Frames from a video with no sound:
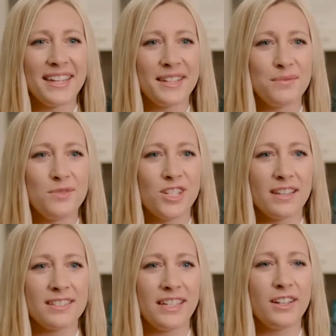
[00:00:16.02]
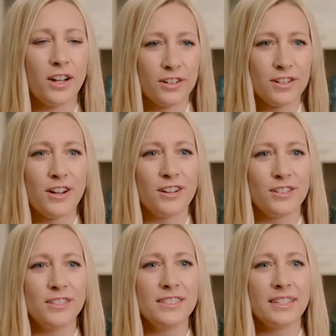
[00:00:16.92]
am Jessie Carter
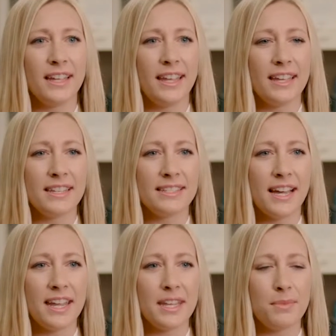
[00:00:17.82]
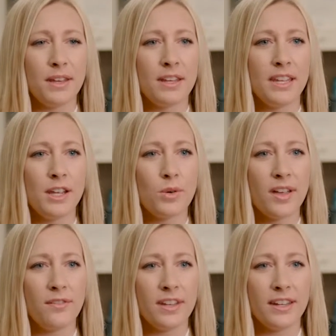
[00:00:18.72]
Arnold, and I am an
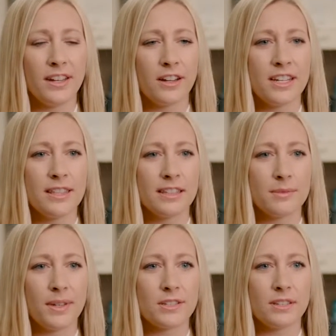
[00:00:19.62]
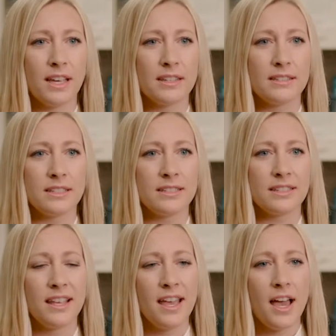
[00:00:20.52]
equine veterinarian that specializes
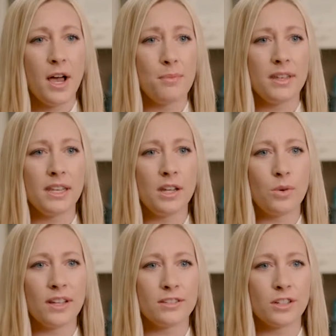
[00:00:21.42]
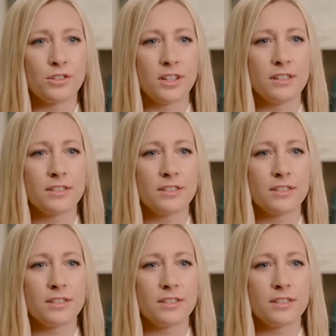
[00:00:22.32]
um, in equine surgery.